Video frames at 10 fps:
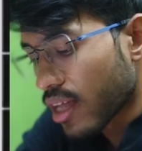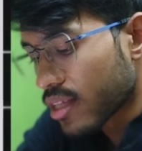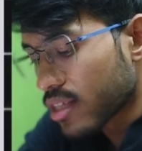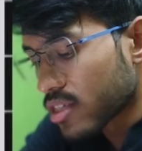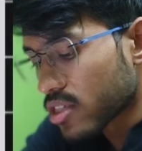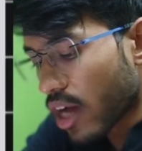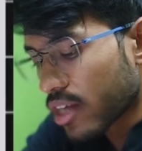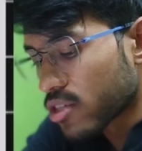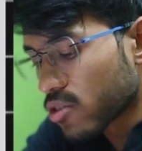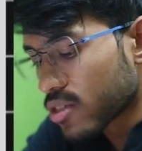This I
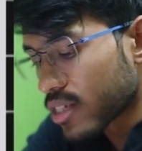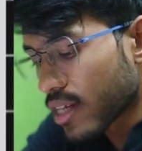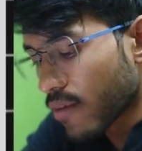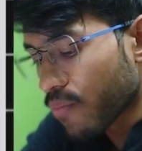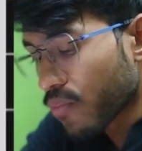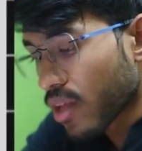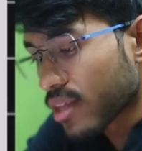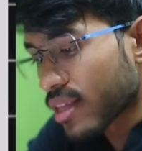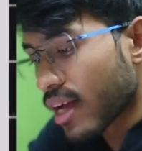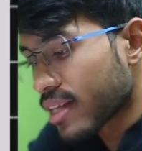should say
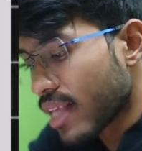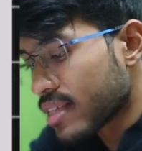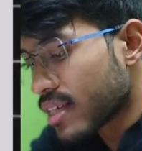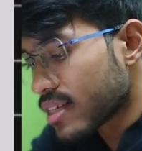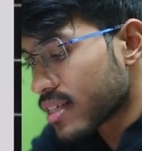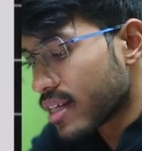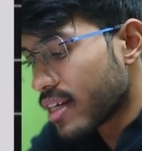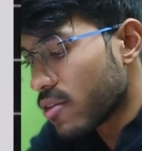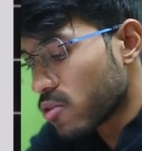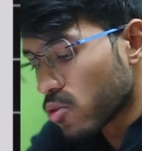that this is
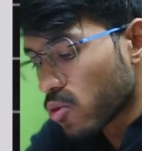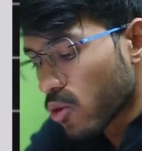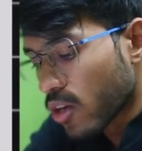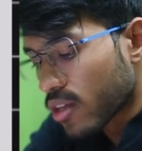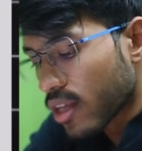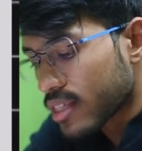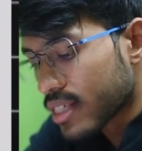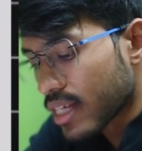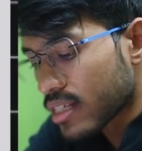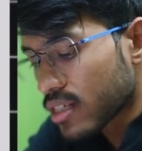due to a
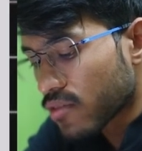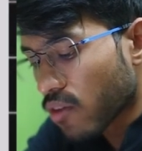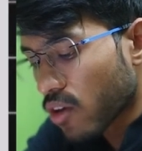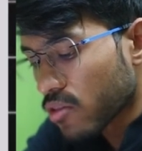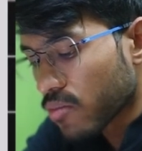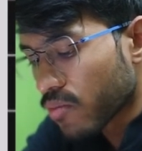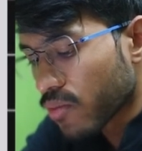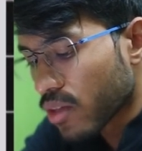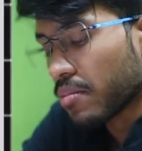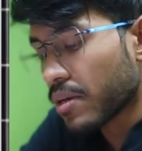change in volume.
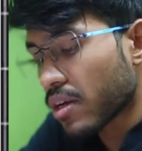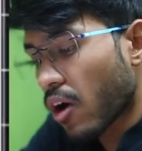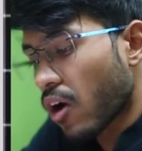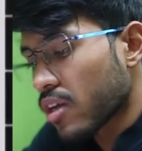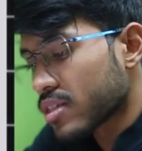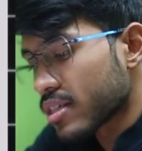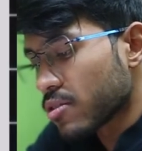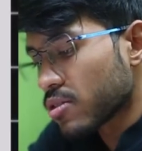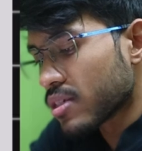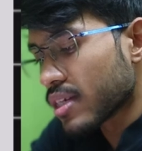Because
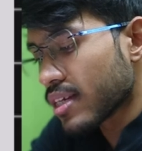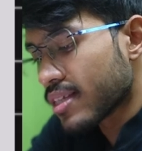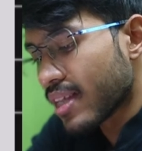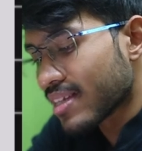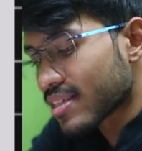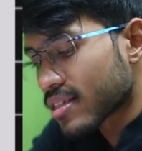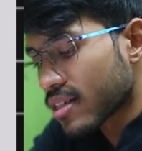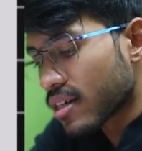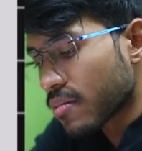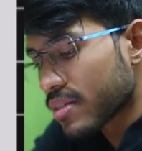you see, this
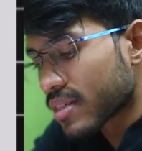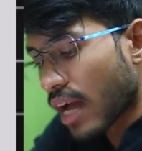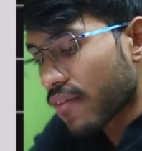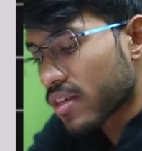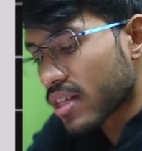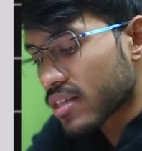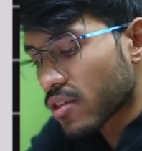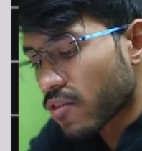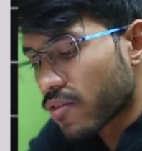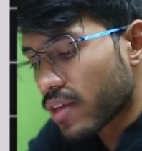term is divergence
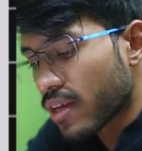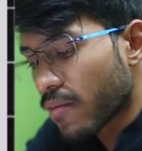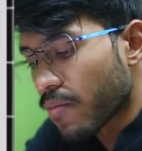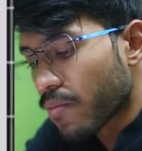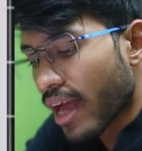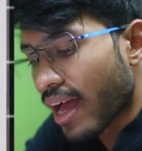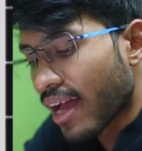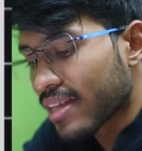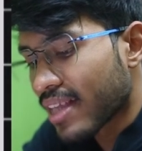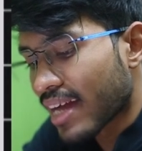of V,
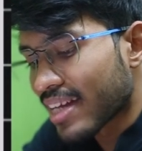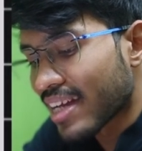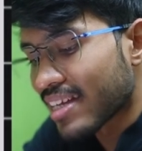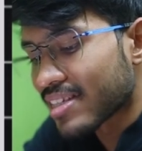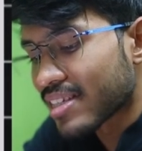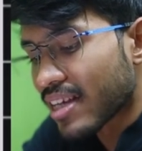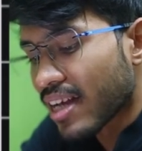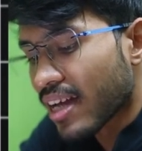and that is